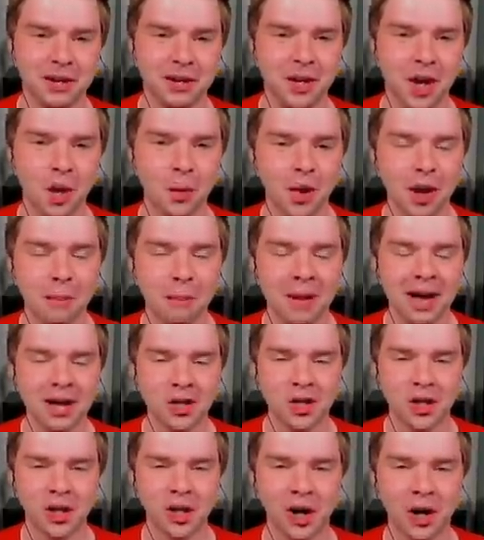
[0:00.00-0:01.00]
but you know what,
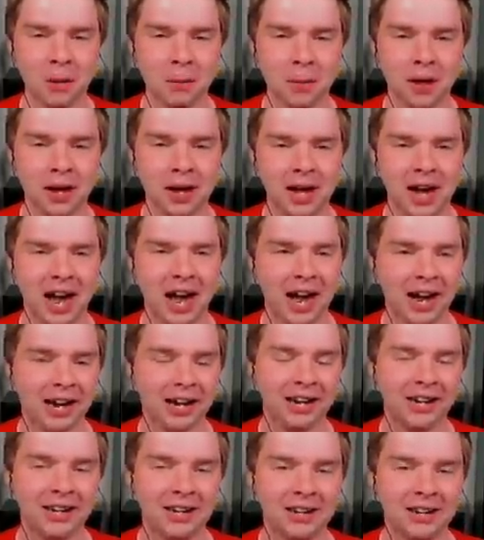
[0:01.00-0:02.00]
Magikarp?
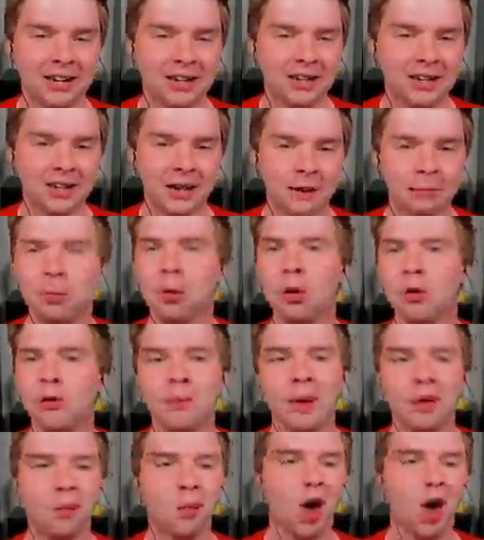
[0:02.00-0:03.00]
Hey, prove me